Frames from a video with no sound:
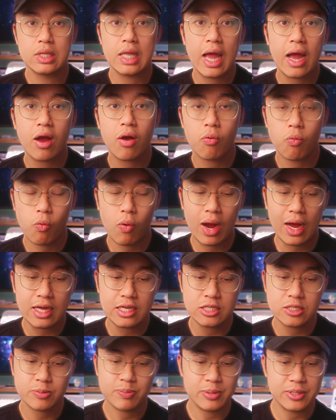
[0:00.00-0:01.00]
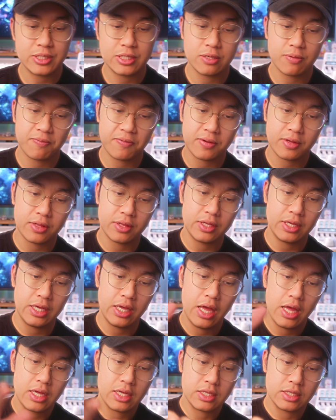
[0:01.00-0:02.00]
Now, why
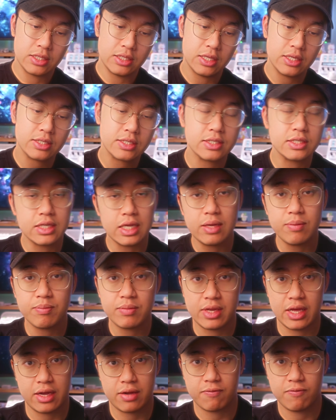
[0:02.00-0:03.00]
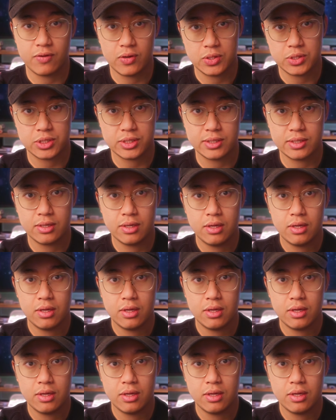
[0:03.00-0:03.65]
specifically this Steam Deck version?